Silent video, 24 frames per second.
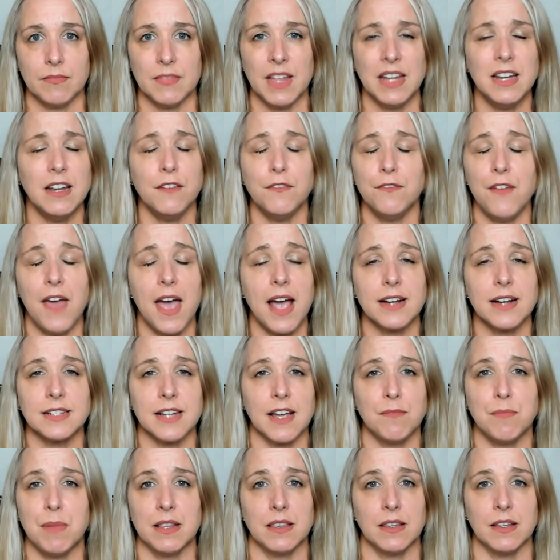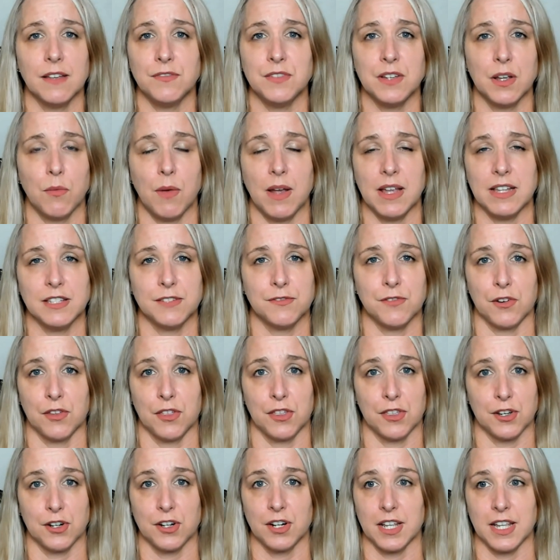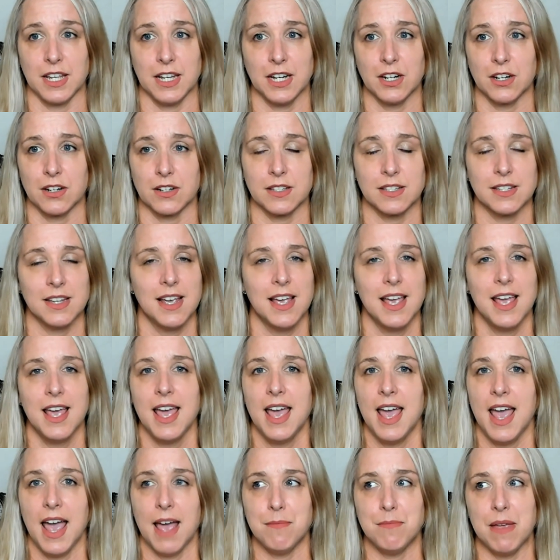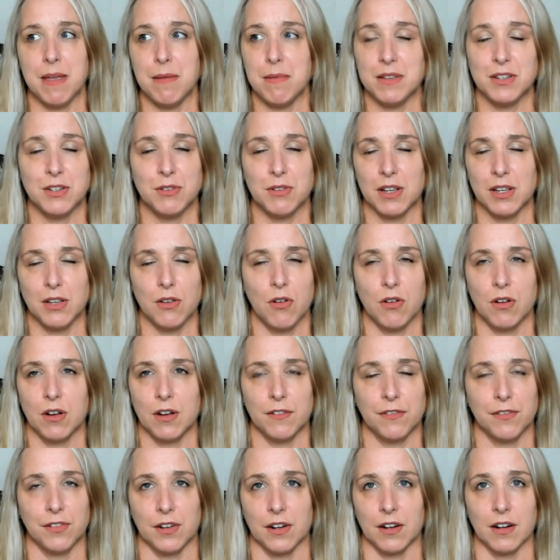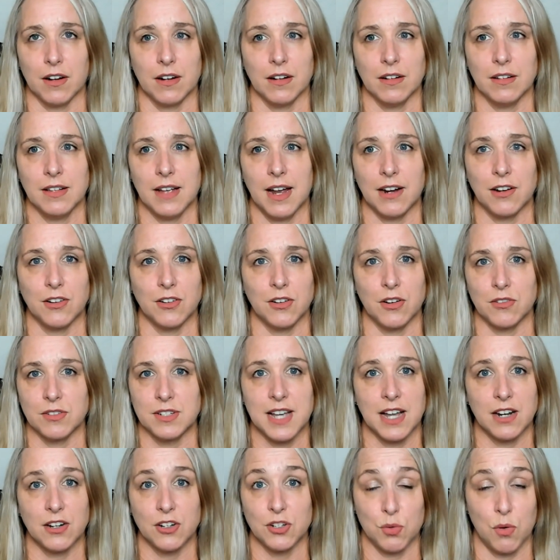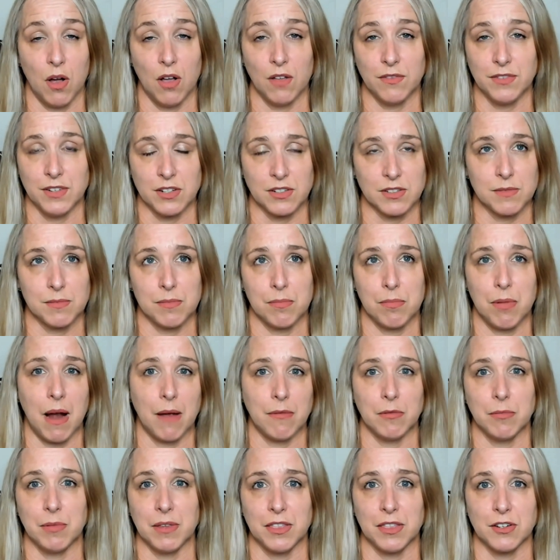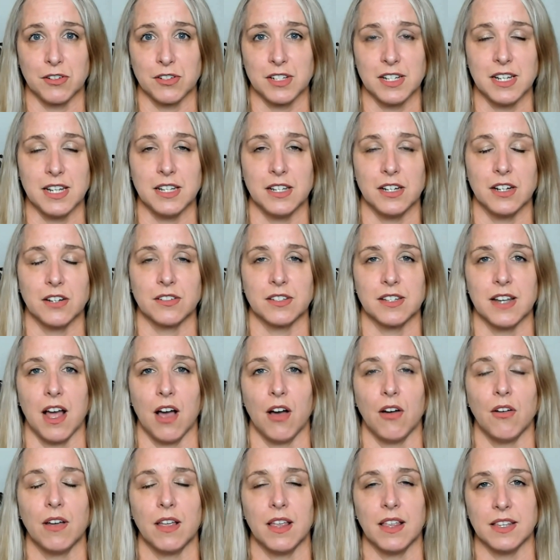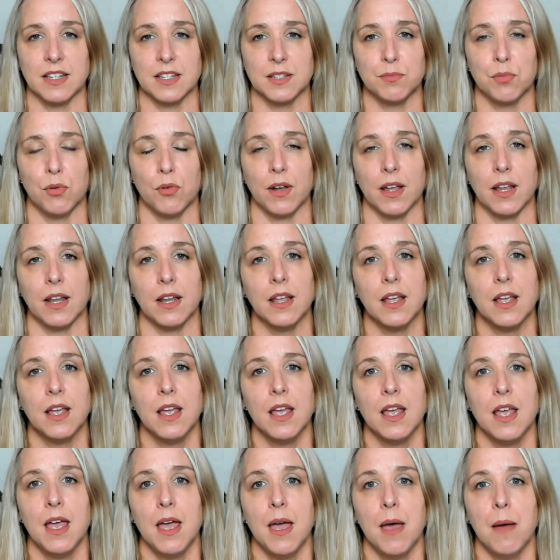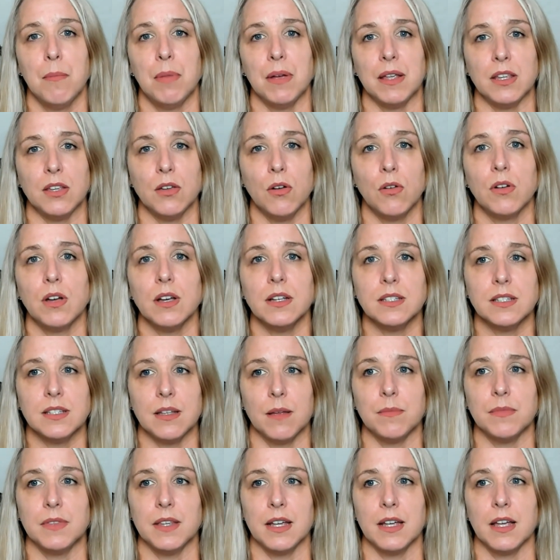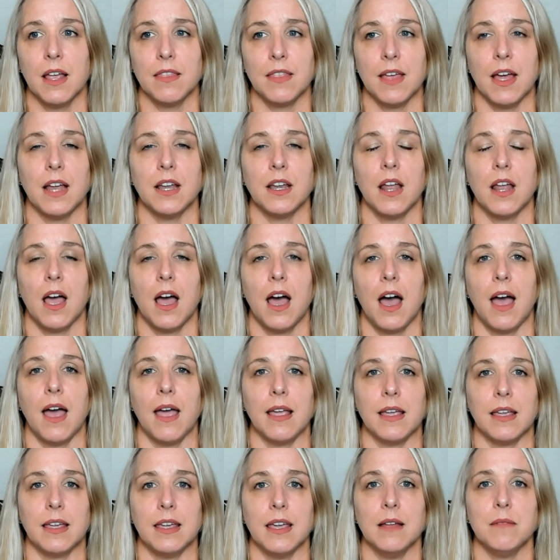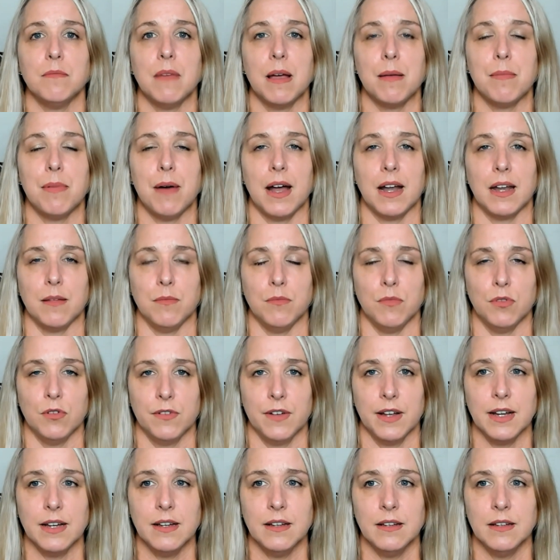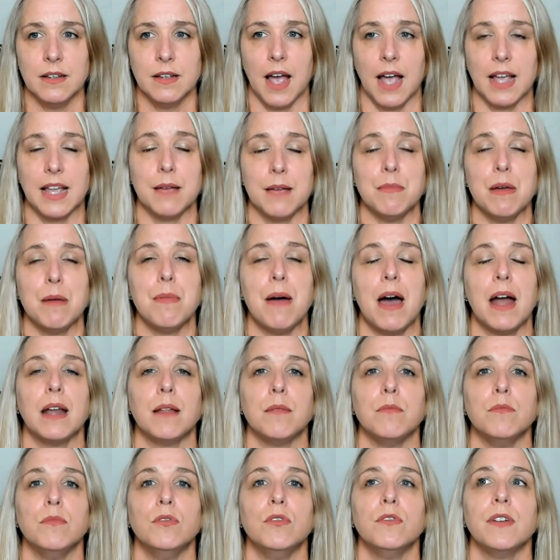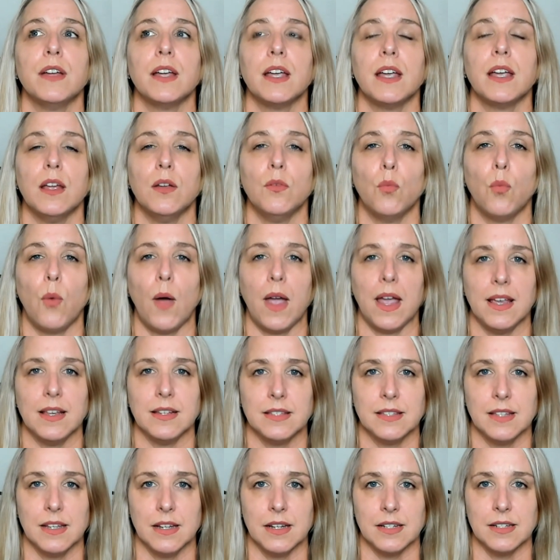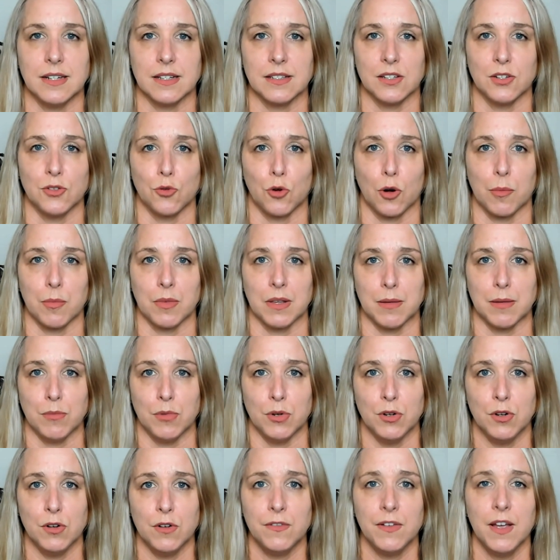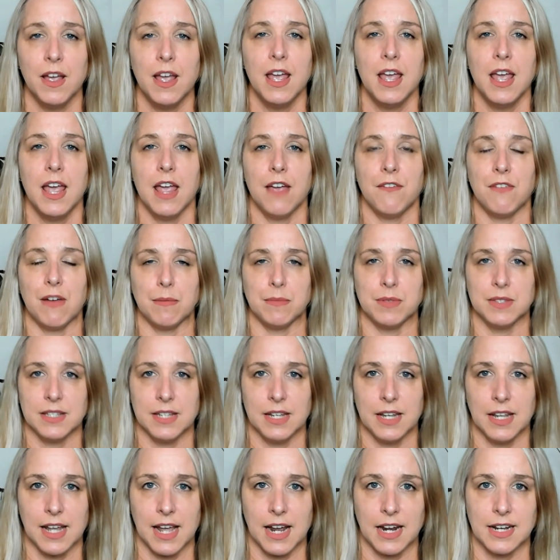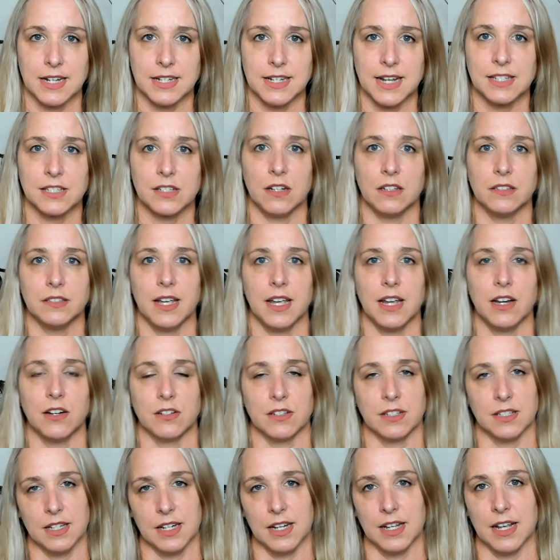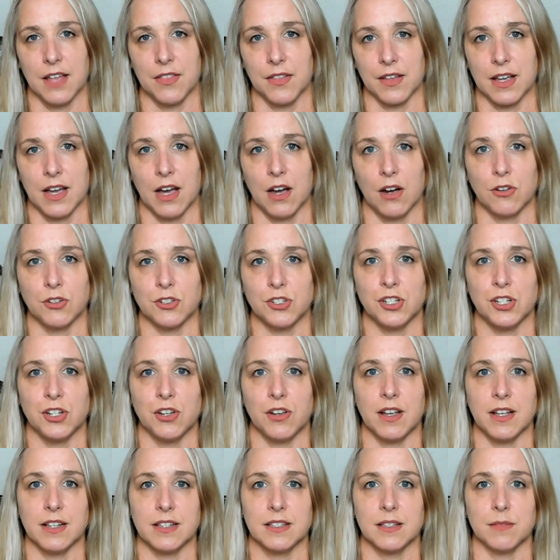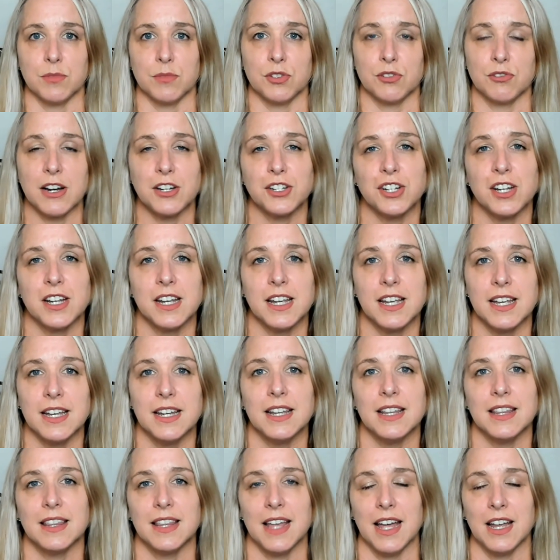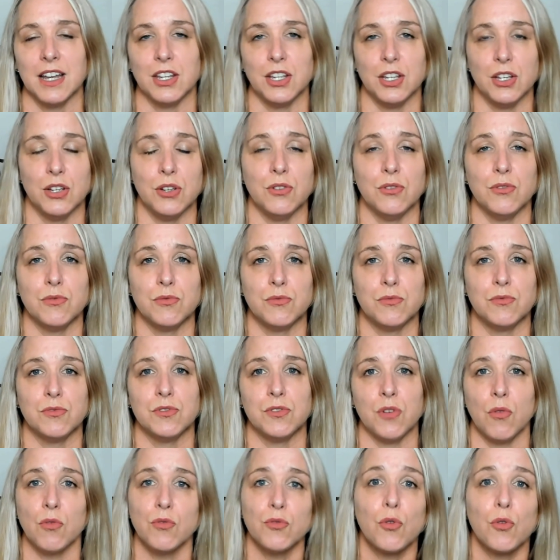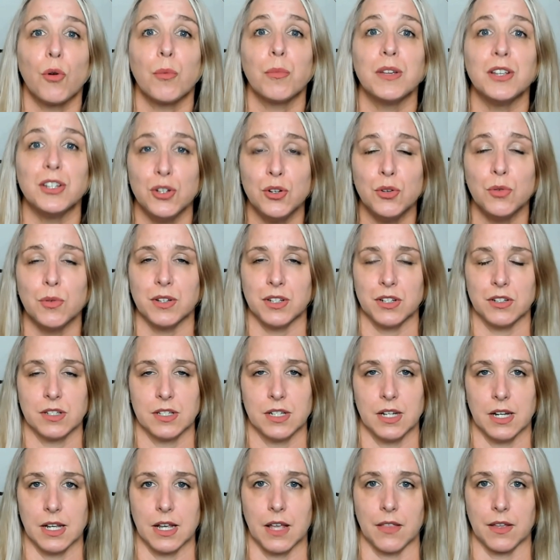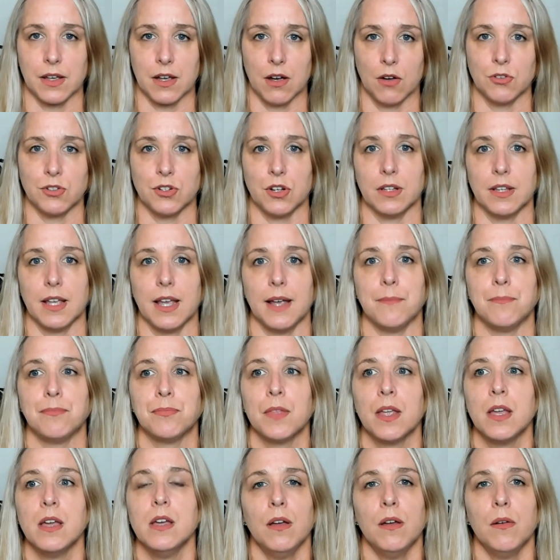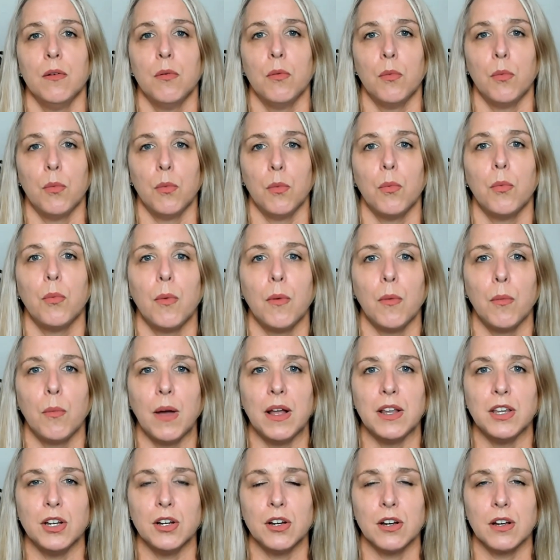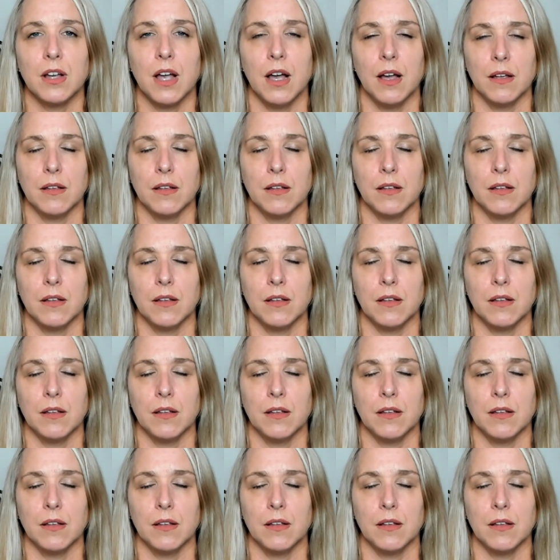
And in fact, I've been lifting weights for 30 years and maybe doing yoga for, I don't know, 10 or 12 years, probably 13 years now at this point. But yoga is something that I get my body moving. I get my body moving in ways that it doesn't normally move. If I'm sitting at a desk all day or sitting on the couch, you get some stretching in that you don't normally do when you're sitting on the couch all day. When you're